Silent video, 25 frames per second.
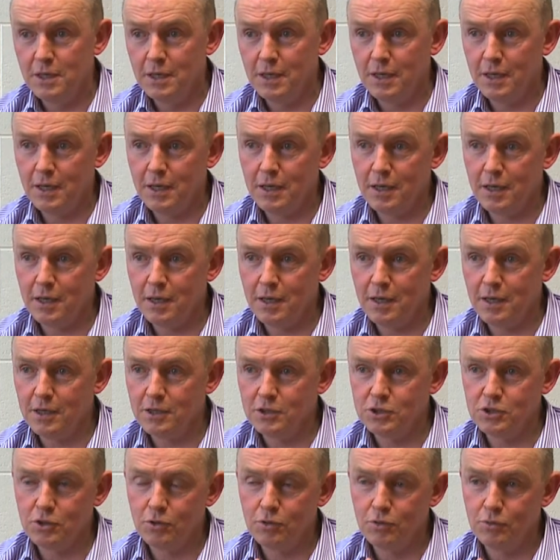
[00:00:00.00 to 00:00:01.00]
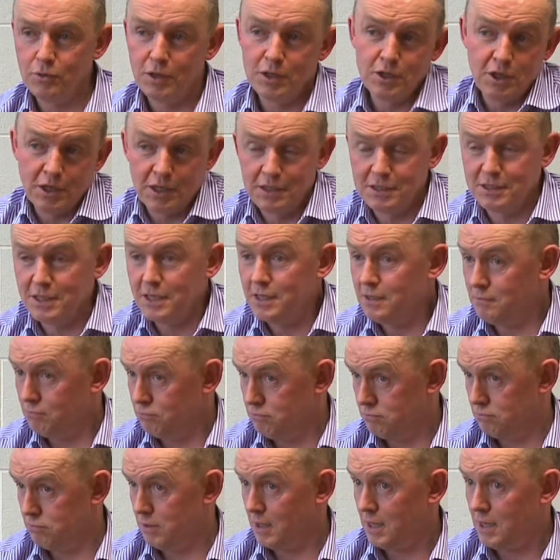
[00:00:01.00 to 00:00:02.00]
And you can see
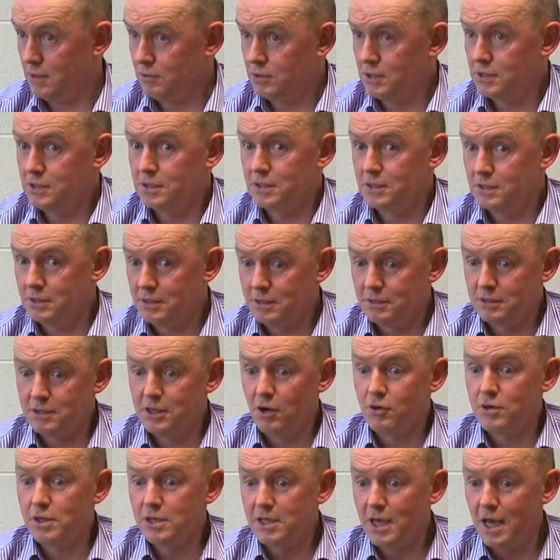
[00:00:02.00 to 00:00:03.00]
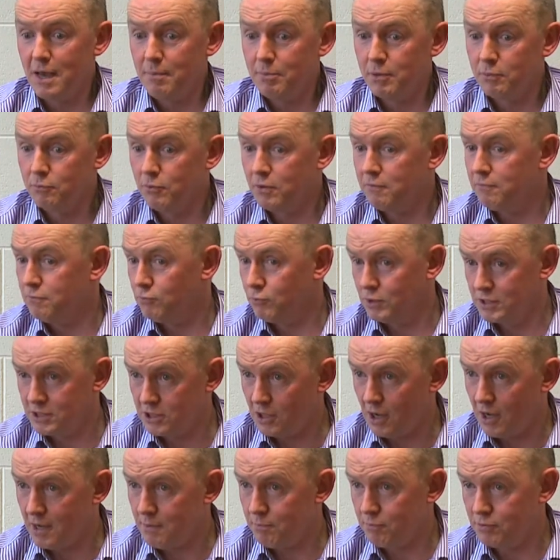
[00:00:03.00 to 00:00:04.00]
how this is starting to happen with
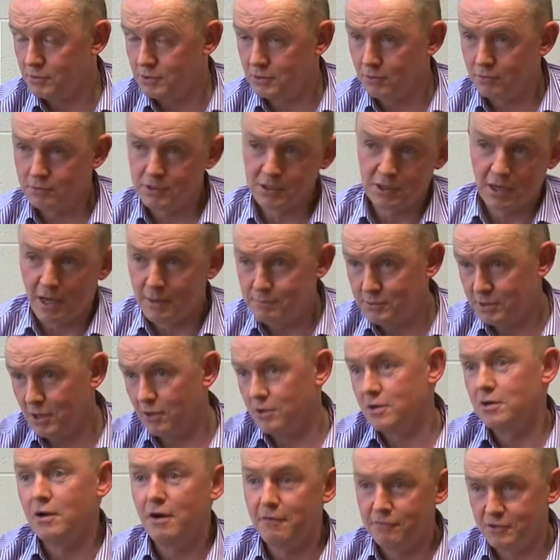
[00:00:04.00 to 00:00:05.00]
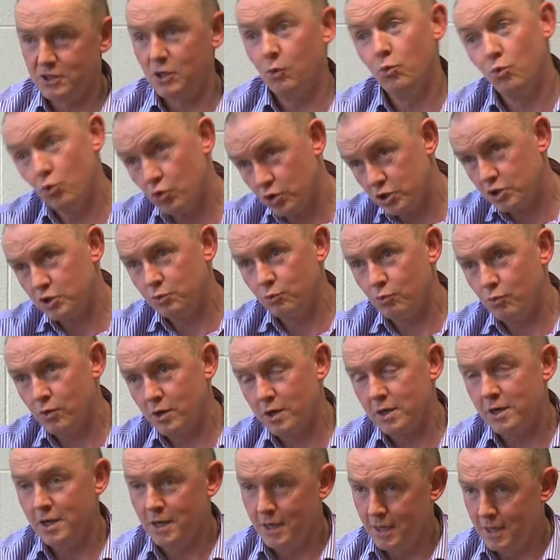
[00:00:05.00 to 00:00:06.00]
Skype. So Skype started off as a
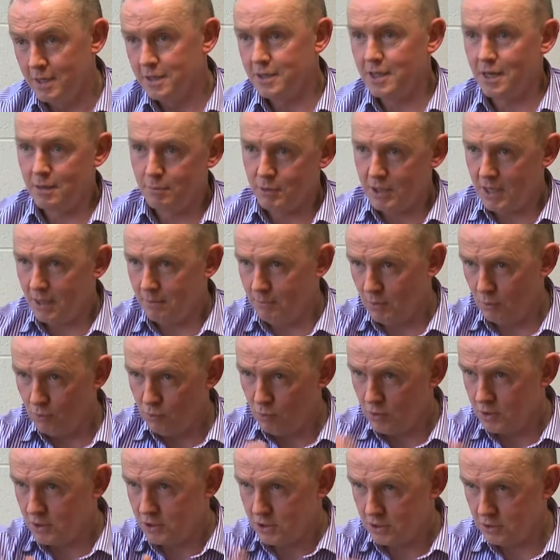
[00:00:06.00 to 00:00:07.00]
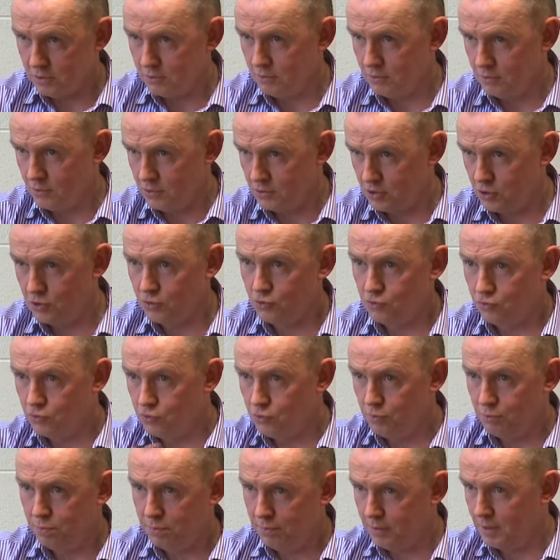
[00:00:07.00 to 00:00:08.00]
one-to-one, then it became a
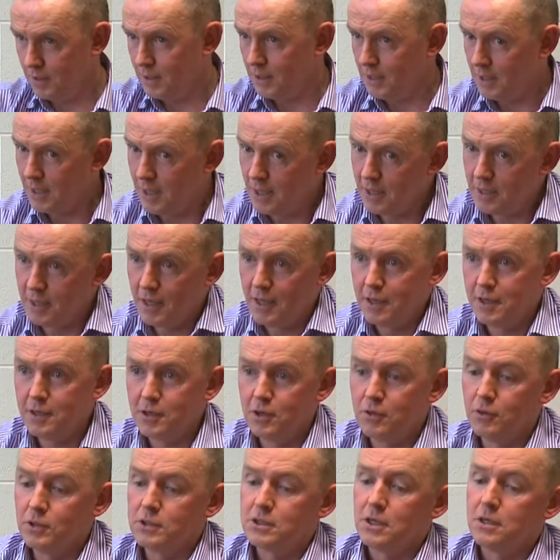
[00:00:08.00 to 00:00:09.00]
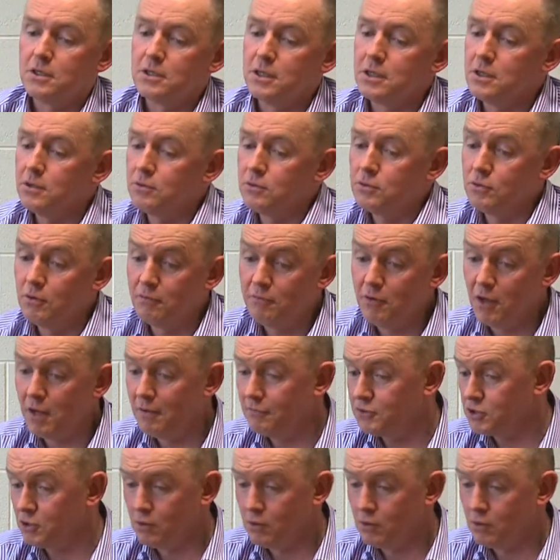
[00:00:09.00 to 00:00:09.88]
one-to-group, and you know it's continuing to evolve.